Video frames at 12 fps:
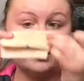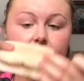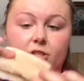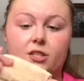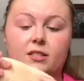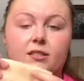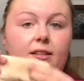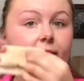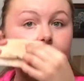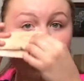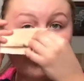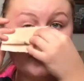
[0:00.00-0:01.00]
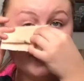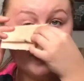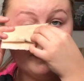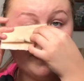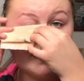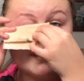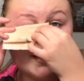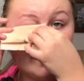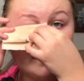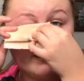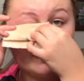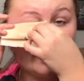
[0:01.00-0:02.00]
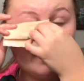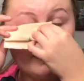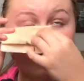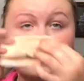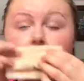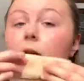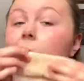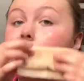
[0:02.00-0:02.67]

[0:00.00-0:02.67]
This just like rubs the mascara like right off.